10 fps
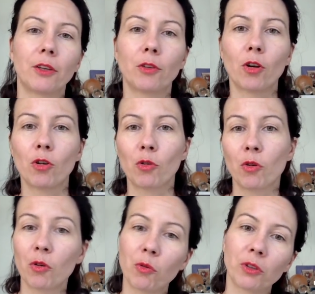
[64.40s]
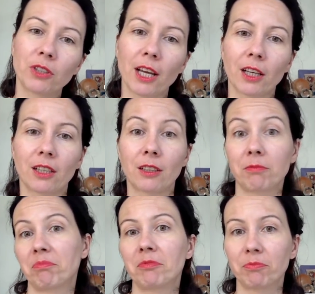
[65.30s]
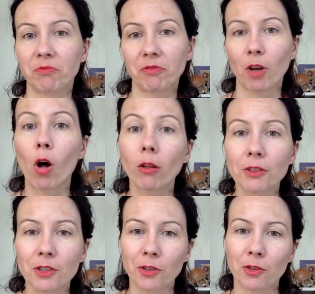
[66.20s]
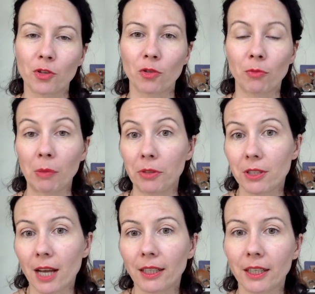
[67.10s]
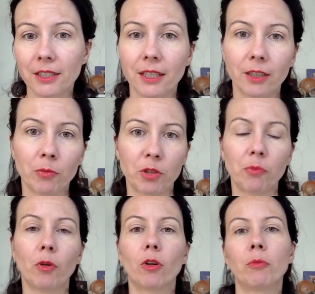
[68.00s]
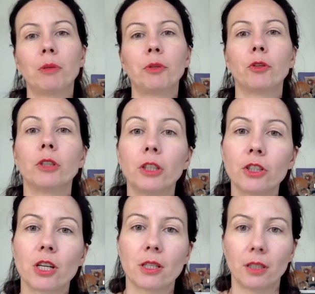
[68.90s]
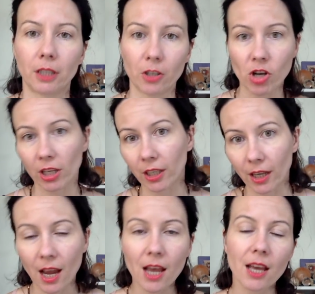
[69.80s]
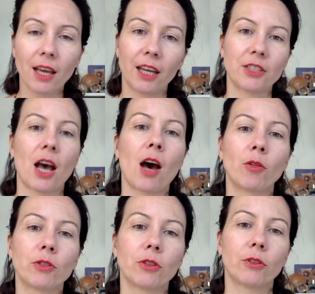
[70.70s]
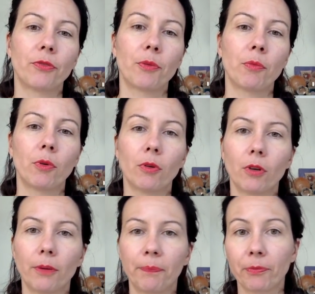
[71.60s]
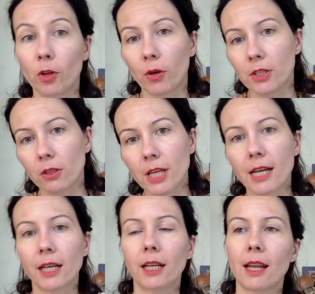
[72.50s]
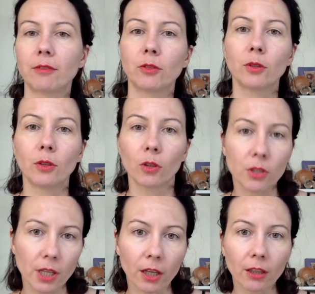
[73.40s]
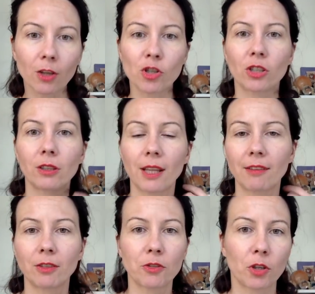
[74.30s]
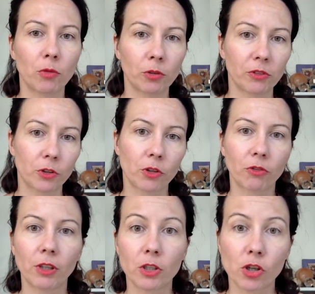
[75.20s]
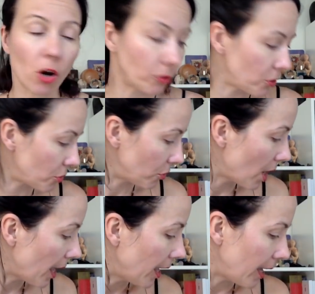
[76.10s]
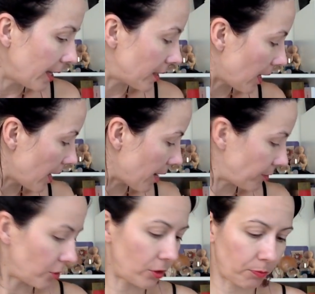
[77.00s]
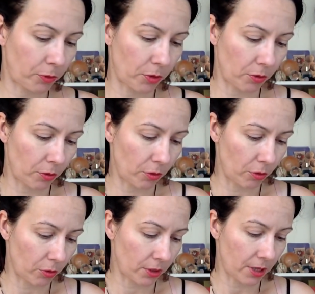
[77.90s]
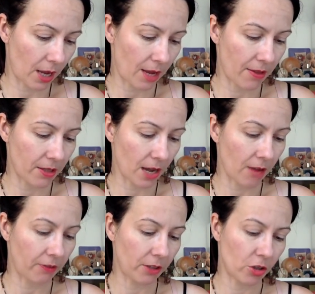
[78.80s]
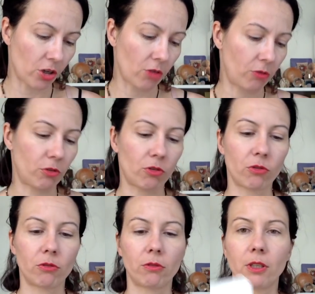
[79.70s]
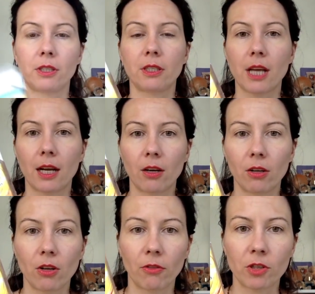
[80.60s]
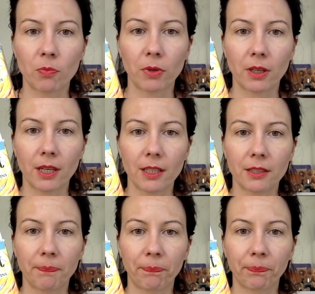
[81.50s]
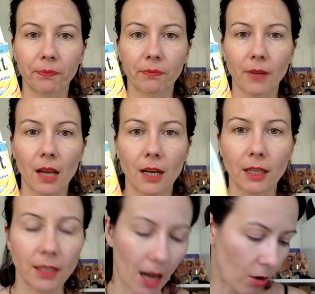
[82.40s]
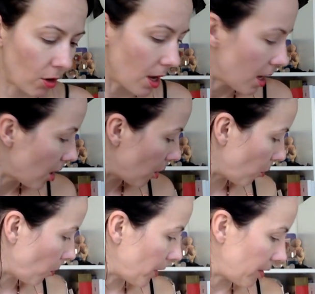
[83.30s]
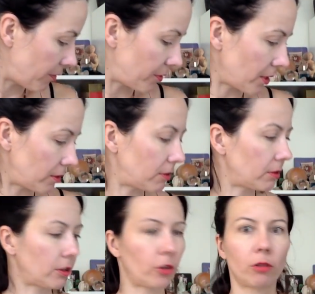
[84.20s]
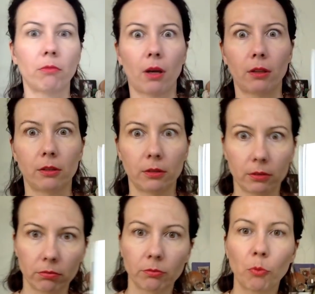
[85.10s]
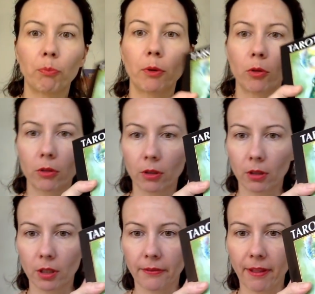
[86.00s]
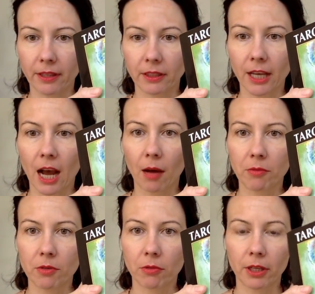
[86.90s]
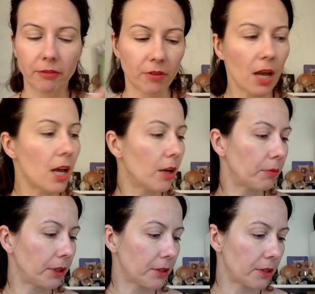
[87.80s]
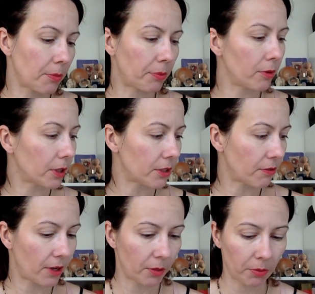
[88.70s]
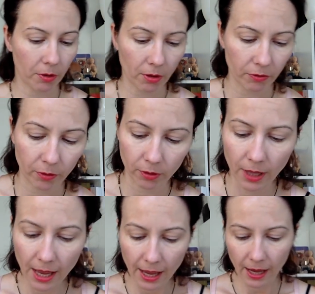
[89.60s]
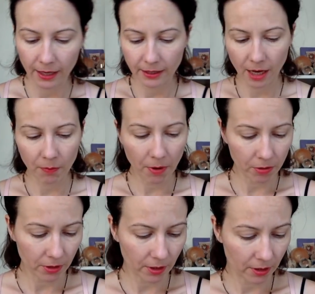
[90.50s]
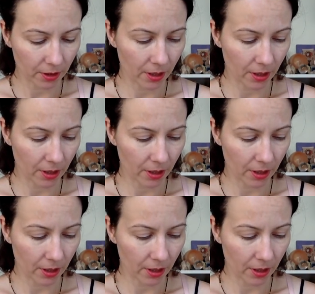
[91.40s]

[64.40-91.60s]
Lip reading: you know, what deck calls you to maybe study it a little bit more, or maybe you're interested in checking it out on the more, you know, esoteric level or psychological level. So what do you feel drawn to? And I have to say that I feel drawn to this Tarot of Spirit right now, with that humongous book that it comes with, because the book is very beautiful. And I posted